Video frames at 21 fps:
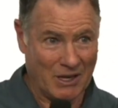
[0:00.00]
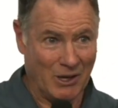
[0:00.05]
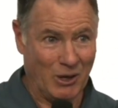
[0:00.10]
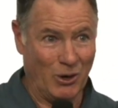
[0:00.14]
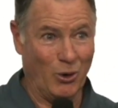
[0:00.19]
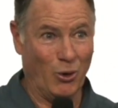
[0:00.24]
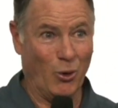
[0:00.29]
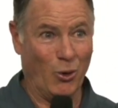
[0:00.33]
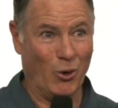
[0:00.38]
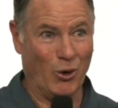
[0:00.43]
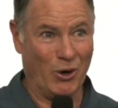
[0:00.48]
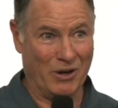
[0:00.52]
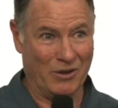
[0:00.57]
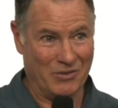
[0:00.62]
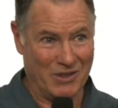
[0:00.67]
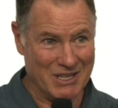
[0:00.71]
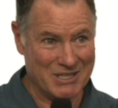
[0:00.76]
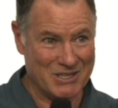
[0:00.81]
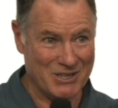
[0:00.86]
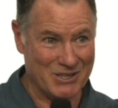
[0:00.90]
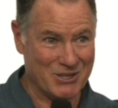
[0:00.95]
Lord,
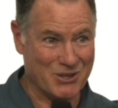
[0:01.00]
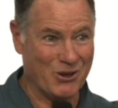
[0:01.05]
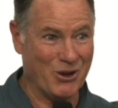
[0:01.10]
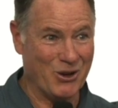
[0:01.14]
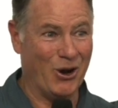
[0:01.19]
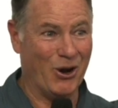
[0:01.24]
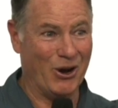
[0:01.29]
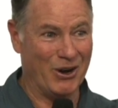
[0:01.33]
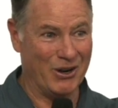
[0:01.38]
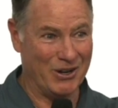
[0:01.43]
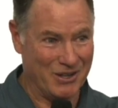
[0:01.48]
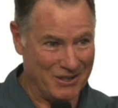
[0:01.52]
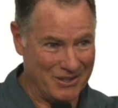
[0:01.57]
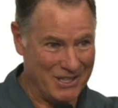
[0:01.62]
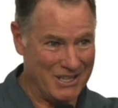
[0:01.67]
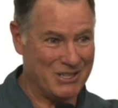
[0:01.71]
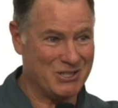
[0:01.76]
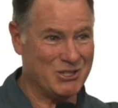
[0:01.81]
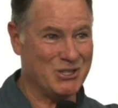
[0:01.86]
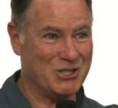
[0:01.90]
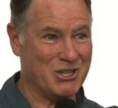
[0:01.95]
this is God,
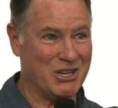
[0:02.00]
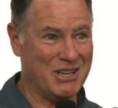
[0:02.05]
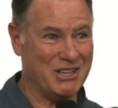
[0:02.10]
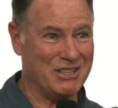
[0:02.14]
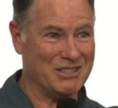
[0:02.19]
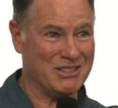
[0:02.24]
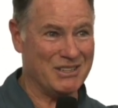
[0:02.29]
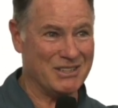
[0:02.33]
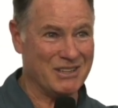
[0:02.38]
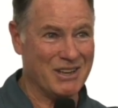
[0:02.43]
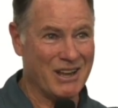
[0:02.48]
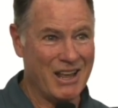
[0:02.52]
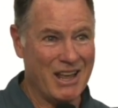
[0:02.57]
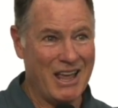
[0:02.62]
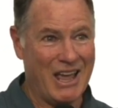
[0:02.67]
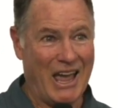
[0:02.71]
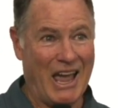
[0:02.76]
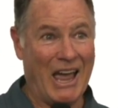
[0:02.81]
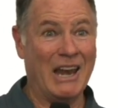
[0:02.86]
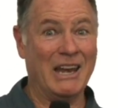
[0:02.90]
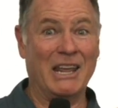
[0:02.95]
this Jesus
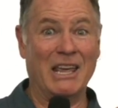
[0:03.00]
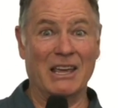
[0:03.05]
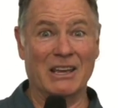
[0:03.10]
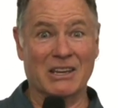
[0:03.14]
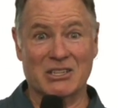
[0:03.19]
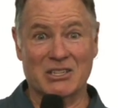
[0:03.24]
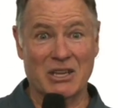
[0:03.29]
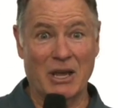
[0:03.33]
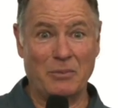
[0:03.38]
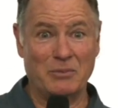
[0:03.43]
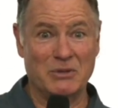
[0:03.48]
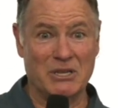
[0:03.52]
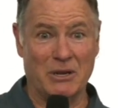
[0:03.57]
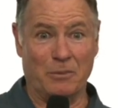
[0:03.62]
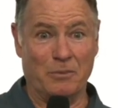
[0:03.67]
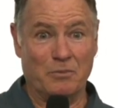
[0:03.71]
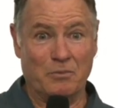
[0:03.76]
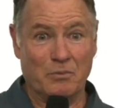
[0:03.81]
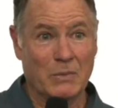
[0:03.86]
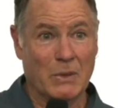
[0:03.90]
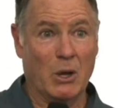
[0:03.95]
and he accepts
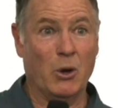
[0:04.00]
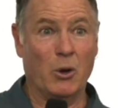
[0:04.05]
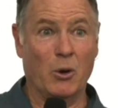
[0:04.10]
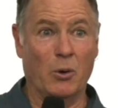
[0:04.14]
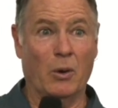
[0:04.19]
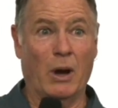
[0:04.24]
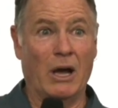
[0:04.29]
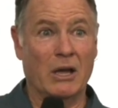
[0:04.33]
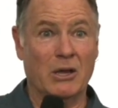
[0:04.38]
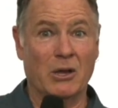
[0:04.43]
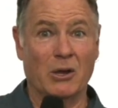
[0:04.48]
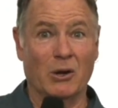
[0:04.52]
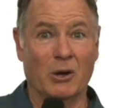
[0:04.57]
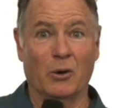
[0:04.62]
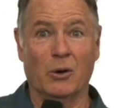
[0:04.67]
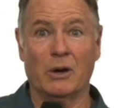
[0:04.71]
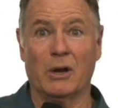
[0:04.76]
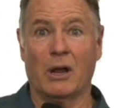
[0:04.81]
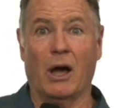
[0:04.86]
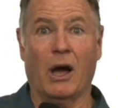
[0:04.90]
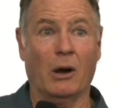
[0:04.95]
him. Who are you,
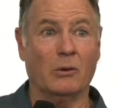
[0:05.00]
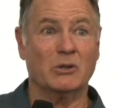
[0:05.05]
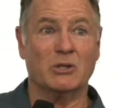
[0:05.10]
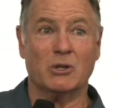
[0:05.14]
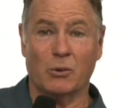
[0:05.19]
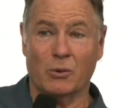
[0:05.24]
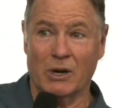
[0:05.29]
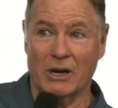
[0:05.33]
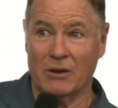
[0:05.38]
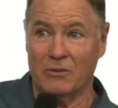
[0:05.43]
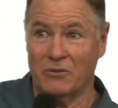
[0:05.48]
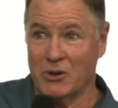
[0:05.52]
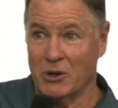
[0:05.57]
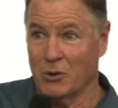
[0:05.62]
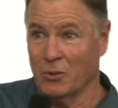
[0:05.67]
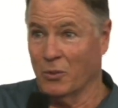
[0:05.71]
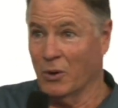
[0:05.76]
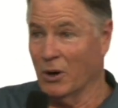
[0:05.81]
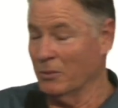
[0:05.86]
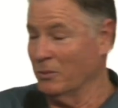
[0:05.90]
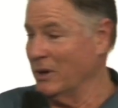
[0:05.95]
Lord? I'll do whatever
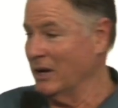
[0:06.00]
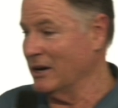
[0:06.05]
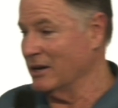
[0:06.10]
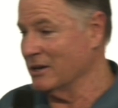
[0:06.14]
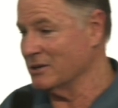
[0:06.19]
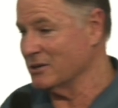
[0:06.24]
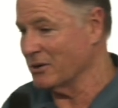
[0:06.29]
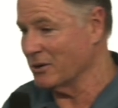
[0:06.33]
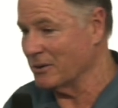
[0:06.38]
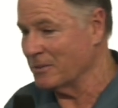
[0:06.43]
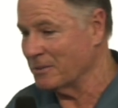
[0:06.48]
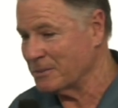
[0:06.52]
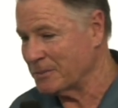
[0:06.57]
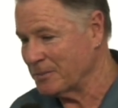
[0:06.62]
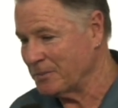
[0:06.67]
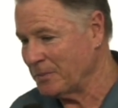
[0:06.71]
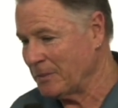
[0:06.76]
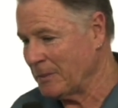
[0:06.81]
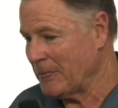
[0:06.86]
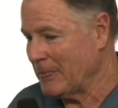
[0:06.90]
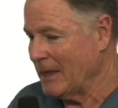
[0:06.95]
you want me to do.
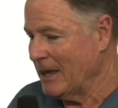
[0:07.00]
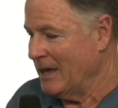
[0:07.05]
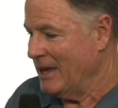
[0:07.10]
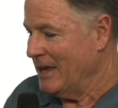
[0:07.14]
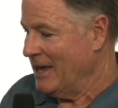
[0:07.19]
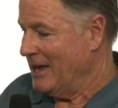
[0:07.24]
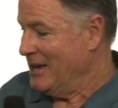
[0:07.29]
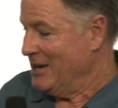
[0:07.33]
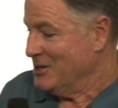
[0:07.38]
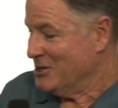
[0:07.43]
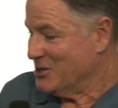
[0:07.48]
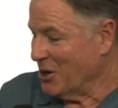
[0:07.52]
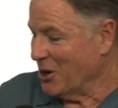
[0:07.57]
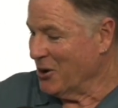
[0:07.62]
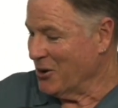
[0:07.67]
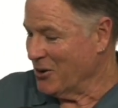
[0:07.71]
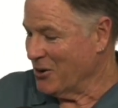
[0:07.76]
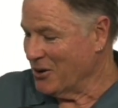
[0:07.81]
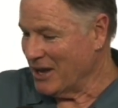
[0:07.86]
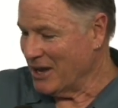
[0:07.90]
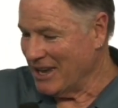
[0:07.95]

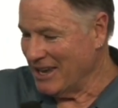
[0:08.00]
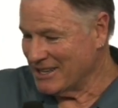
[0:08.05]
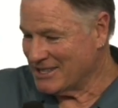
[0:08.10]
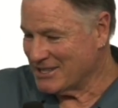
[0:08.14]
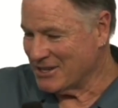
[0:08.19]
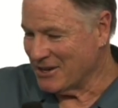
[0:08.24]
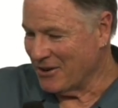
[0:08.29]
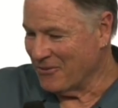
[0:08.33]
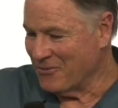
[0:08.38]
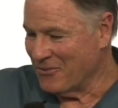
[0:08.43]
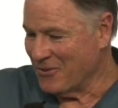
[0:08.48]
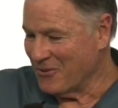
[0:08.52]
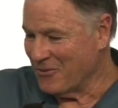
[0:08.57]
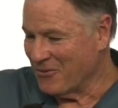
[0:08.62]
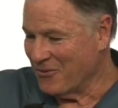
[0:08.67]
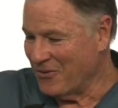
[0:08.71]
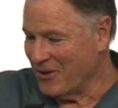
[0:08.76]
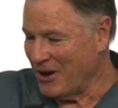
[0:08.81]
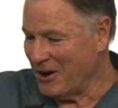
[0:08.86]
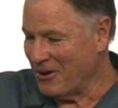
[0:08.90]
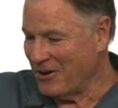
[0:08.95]
So it's a
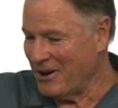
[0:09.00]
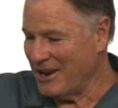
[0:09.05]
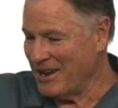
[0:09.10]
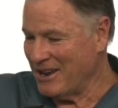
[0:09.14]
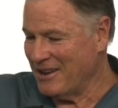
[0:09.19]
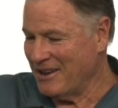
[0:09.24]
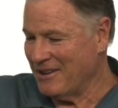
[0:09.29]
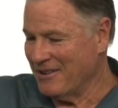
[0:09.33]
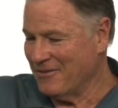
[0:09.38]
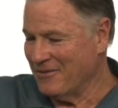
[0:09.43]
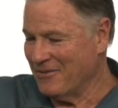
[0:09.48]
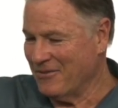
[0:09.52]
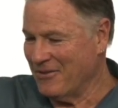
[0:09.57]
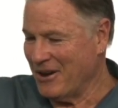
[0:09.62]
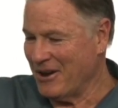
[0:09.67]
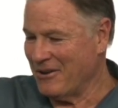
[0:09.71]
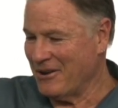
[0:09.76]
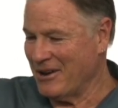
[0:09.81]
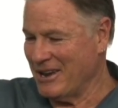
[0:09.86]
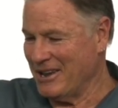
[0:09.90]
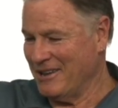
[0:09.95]
very,
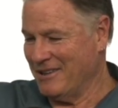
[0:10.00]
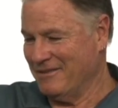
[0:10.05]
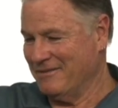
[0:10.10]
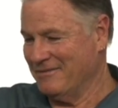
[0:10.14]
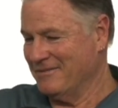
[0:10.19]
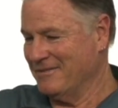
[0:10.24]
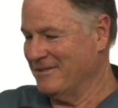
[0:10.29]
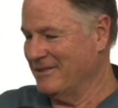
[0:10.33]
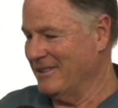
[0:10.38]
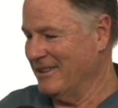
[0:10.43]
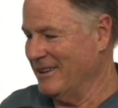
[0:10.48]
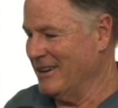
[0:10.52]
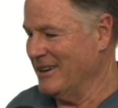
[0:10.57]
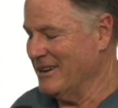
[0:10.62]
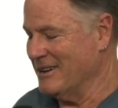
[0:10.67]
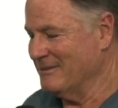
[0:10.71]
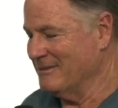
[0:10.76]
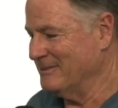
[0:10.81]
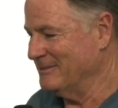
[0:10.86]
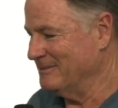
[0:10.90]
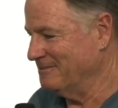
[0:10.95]
very,
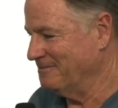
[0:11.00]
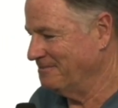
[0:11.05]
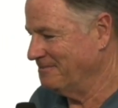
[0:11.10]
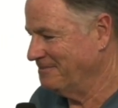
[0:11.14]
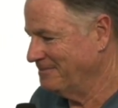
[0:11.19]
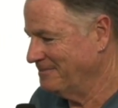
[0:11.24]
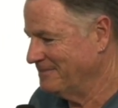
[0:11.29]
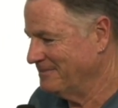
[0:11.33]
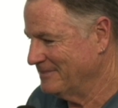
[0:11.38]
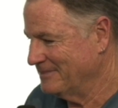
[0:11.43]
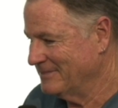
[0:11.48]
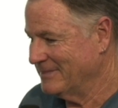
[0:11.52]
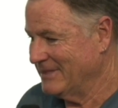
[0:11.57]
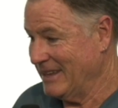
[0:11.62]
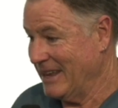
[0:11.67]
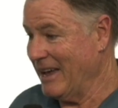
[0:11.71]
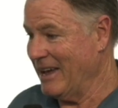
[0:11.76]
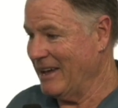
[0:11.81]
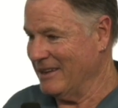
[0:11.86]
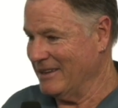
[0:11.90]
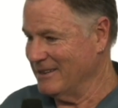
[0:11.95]
um,
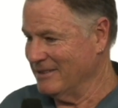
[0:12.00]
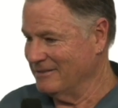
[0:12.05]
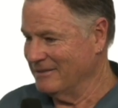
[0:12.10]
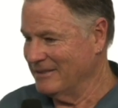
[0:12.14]
yeah.